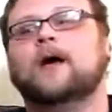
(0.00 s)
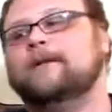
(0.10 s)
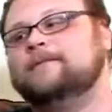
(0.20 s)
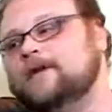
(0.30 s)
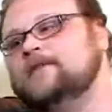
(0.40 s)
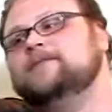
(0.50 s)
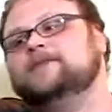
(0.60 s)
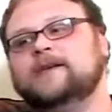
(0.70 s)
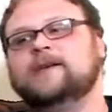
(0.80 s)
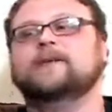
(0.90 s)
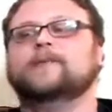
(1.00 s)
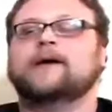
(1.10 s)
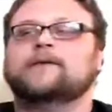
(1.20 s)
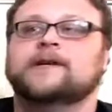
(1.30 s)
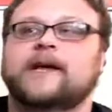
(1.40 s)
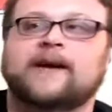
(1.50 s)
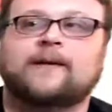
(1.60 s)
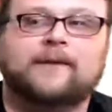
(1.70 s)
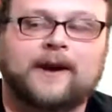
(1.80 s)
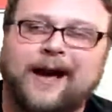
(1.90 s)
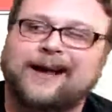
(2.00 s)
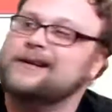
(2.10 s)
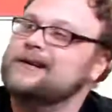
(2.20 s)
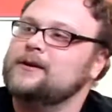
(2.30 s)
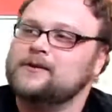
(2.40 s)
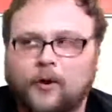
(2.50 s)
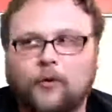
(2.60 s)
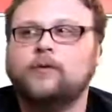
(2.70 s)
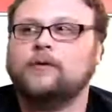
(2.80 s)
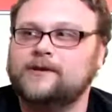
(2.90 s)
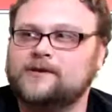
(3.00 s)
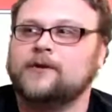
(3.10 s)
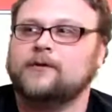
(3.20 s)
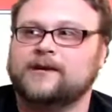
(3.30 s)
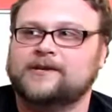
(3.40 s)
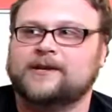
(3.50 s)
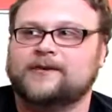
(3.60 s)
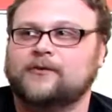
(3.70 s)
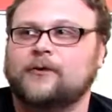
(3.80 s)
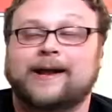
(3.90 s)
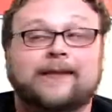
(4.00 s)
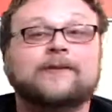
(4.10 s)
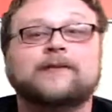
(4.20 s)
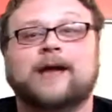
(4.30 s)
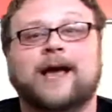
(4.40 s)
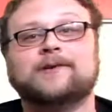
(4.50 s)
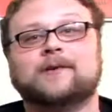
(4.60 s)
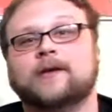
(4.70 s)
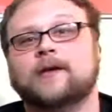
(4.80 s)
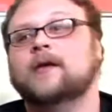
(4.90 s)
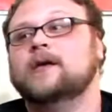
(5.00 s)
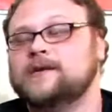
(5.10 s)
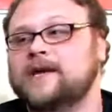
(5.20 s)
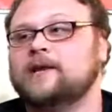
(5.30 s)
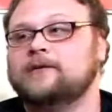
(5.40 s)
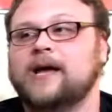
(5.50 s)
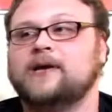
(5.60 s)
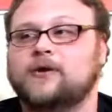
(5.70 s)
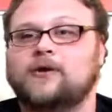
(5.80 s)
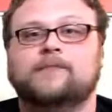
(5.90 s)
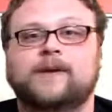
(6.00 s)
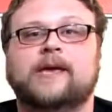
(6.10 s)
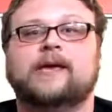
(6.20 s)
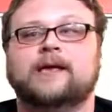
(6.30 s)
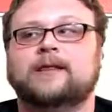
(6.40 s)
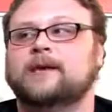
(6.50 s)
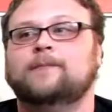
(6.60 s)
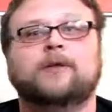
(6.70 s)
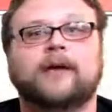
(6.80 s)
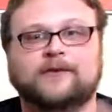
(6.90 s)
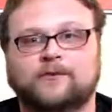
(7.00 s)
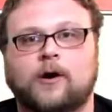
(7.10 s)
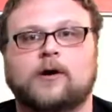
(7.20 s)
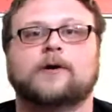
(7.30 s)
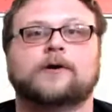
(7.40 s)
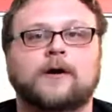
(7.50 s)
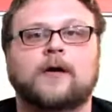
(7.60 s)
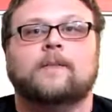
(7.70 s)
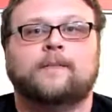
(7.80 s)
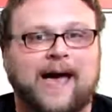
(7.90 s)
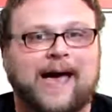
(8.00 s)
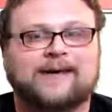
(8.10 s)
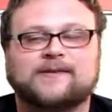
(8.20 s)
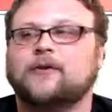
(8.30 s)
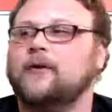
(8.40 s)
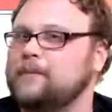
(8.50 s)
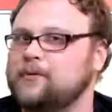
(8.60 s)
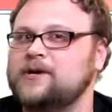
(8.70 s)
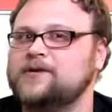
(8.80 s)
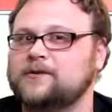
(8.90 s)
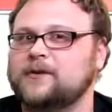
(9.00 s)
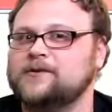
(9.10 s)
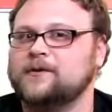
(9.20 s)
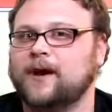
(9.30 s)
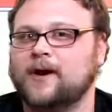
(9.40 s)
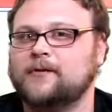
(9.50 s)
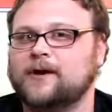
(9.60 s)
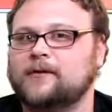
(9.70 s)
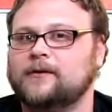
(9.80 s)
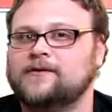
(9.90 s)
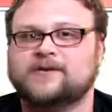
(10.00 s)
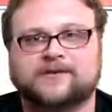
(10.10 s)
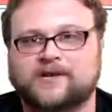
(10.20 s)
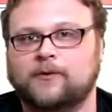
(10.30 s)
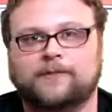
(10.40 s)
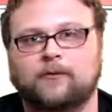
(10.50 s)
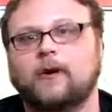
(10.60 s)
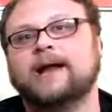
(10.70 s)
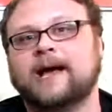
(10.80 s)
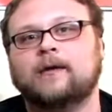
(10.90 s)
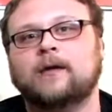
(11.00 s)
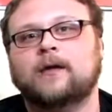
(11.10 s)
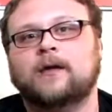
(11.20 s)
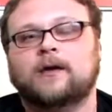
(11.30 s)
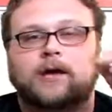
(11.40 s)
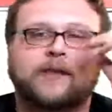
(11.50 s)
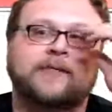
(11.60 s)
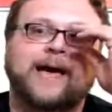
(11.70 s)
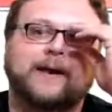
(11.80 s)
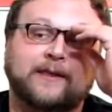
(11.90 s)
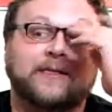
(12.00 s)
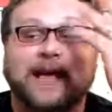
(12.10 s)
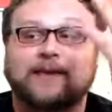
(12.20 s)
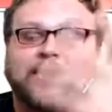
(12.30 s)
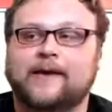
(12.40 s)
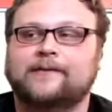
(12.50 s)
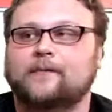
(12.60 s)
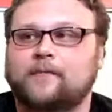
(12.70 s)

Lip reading: I've done some thinking about her today, and I'm not totally sure that she's great. And this could actually, Saheeli Rye could be in the Planeswalker packs. Although I'm pretty sure those are monocolored, so she would be right out in that case.